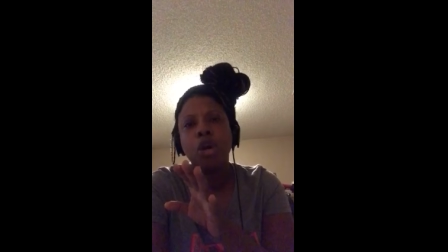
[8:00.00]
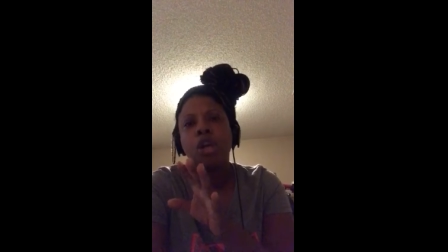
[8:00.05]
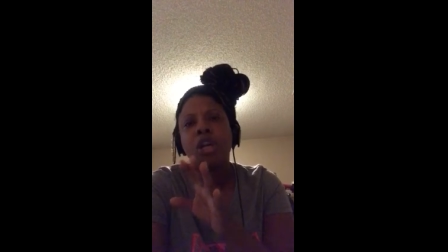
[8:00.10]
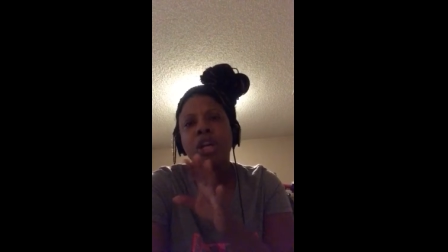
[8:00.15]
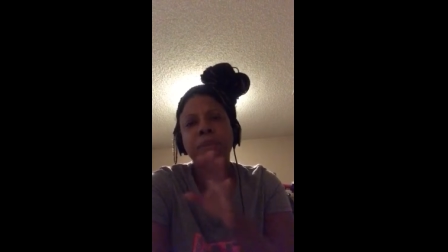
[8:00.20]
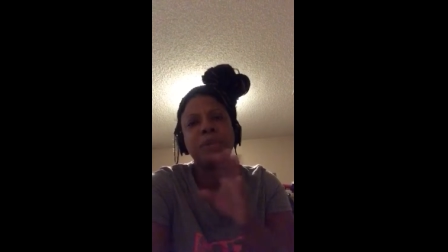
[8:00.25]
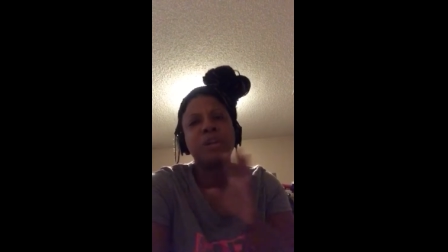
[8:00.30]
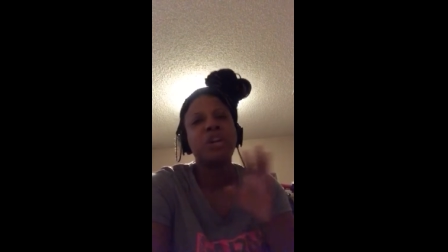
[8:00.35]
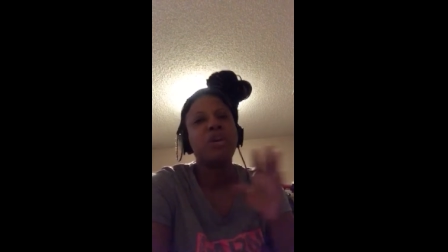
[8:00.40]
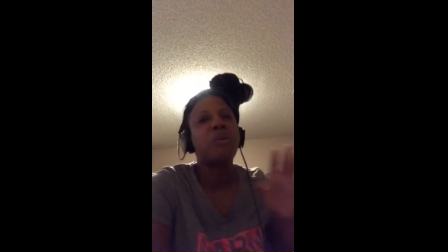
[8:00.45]

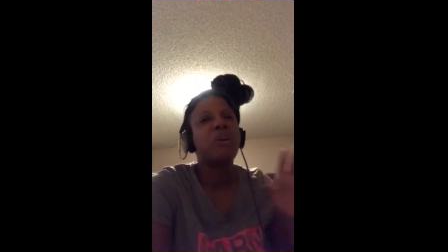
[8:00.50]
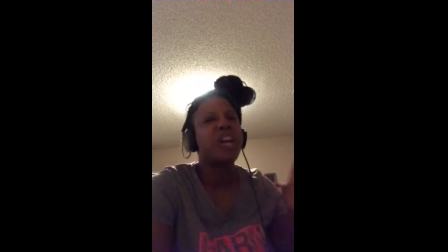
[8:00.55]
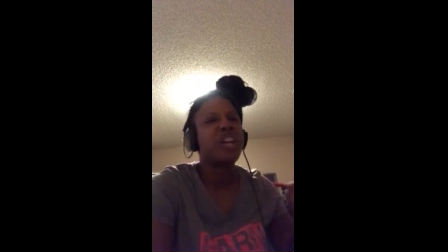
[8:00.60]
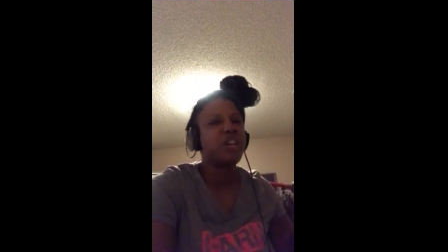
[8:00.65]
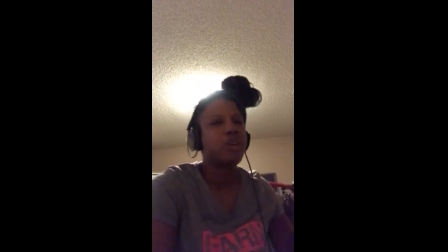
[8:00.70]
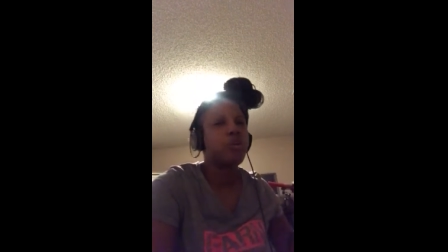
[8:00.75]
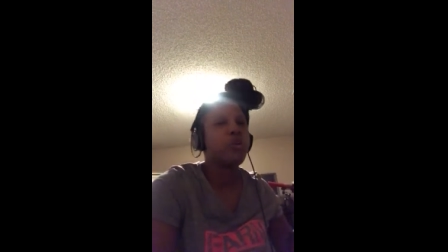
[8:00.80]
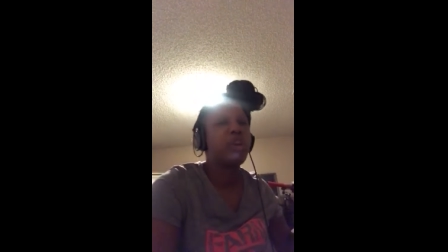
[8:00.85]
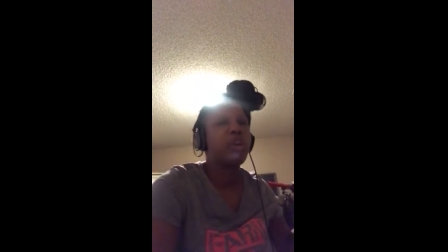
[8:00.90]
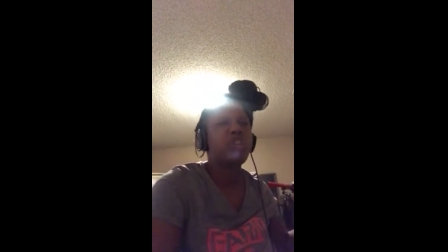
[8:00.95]
Let me go ahead
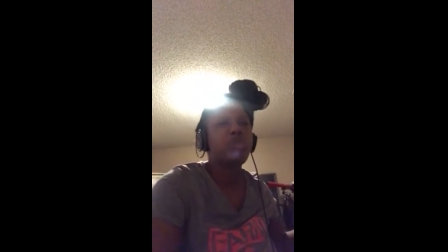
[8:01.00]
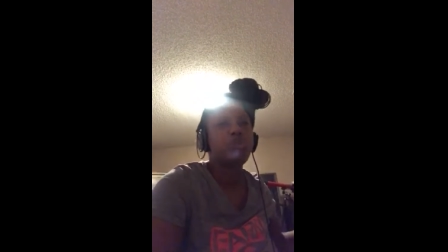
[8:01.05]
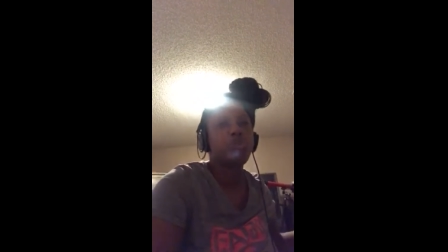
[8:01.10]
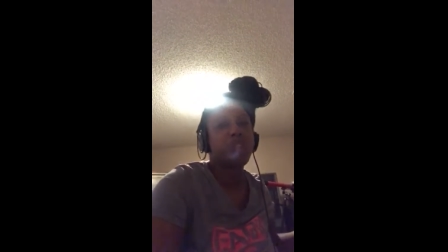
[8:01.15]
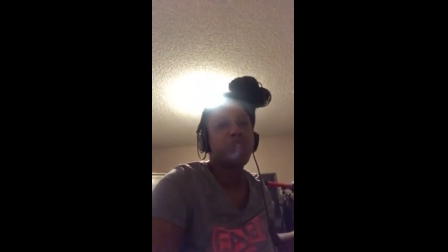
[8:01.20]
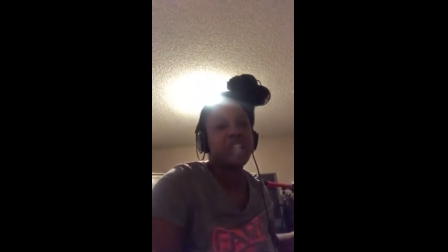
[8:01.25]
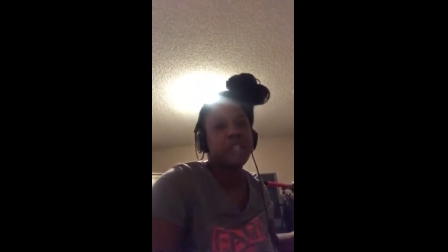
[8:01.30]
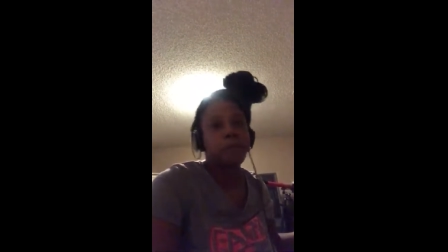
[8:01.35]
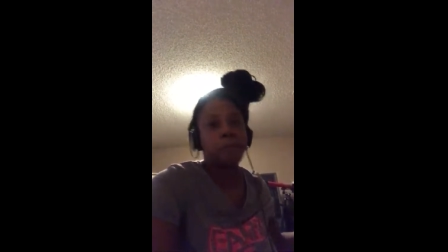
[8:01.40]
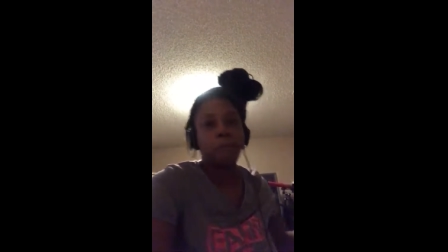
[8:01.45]
and grant you
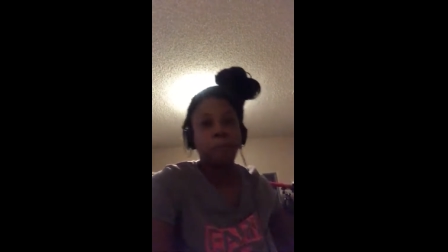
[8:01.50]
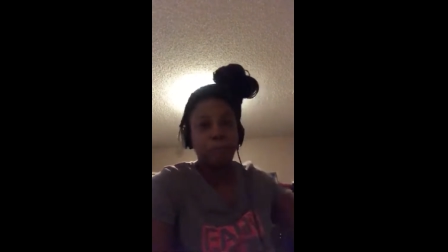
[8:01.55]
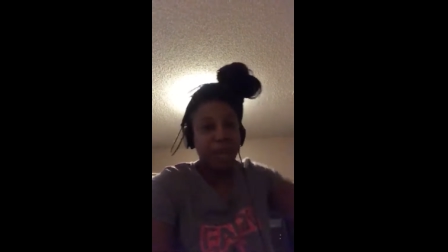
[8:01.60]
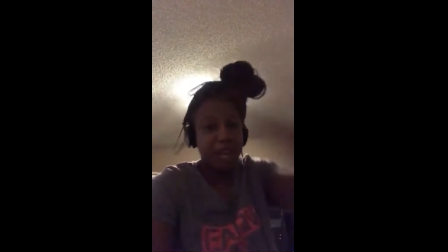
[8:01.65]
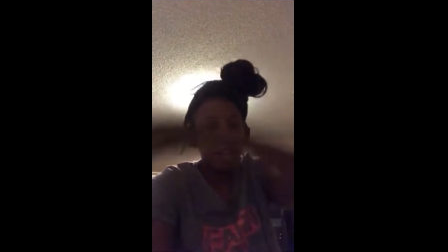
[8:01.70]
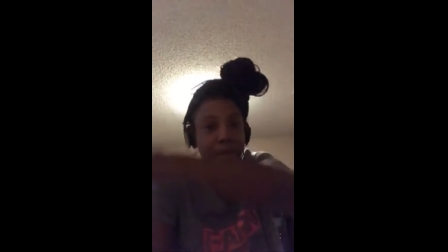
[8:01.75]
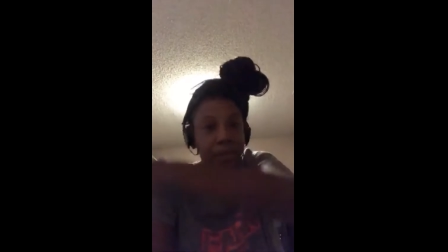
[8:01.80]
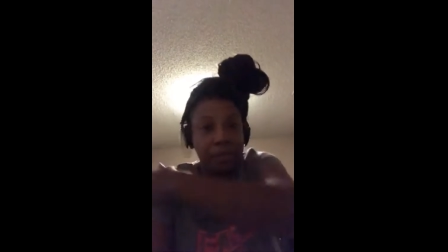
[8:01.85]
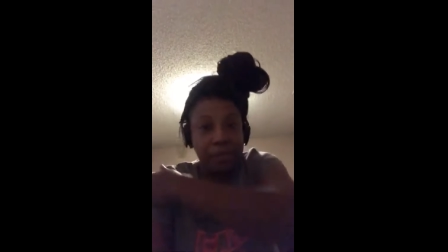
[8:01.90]
this big